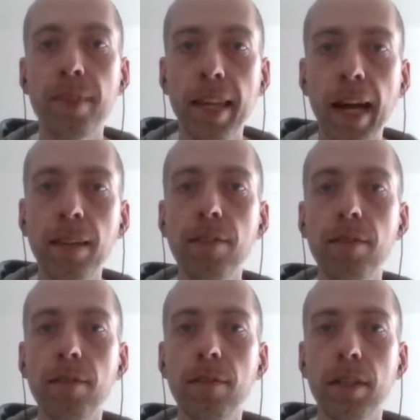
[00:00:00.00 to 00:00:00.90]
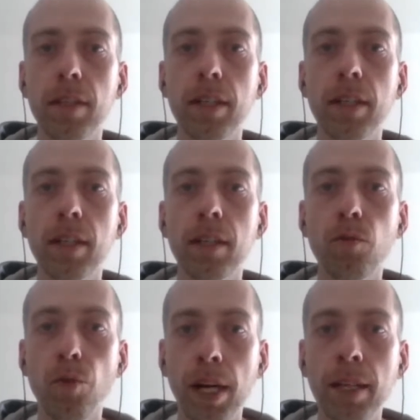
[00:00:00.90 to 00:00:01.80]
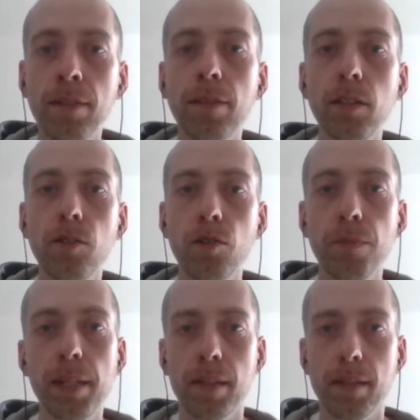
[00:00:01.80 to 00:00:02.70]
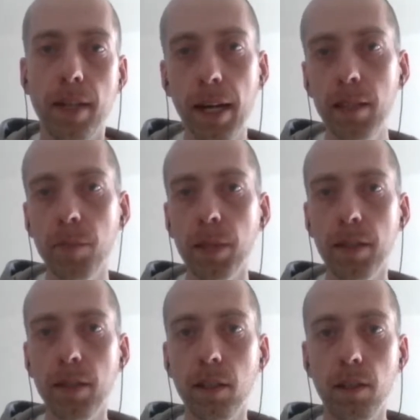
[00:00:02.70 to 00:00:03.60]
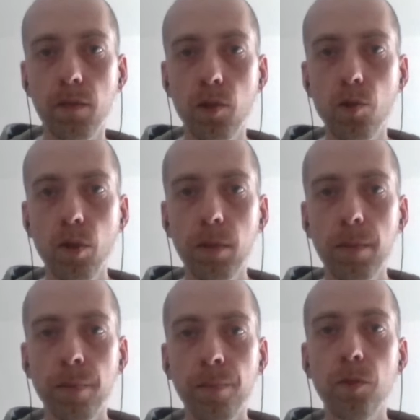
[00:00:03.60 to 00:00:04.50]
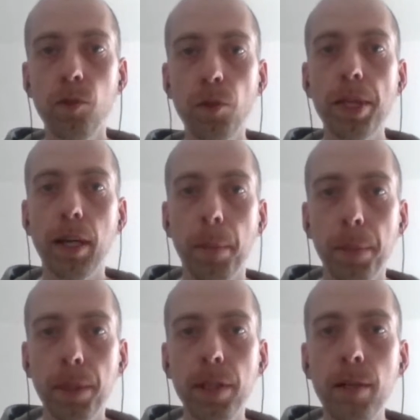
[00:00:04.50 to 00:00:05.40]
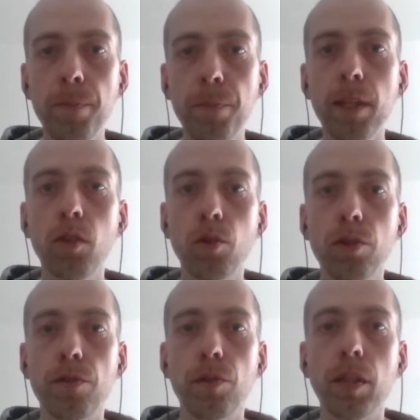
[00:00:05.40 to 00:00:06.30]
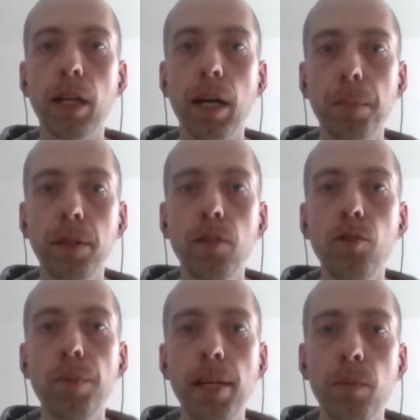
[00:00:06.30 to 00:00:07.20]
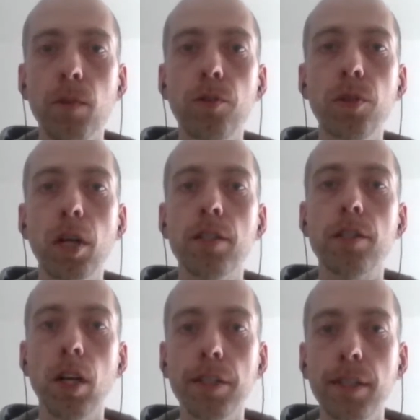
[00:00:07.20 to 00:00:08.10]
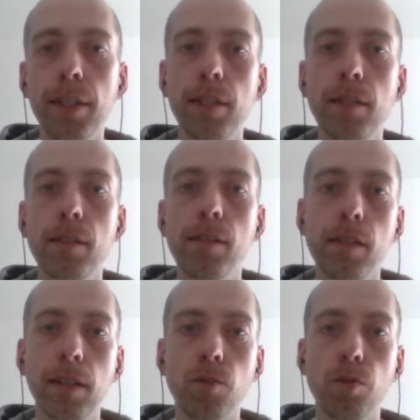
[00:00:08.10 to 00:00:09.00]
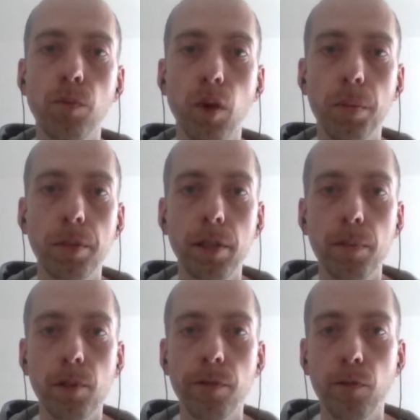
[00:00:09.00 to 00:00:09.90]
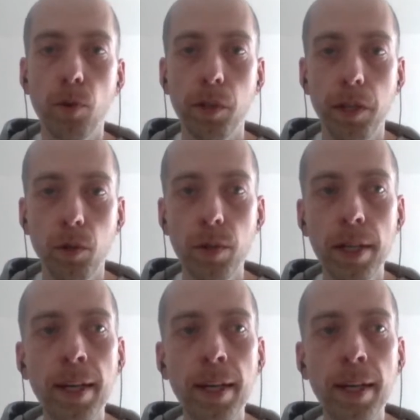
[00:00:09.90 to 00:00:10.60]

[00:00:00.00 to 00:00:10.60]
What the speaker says: that right needs to be assigned by the individual to the company in order for the company to be able to consolidate its intellectual property portfolio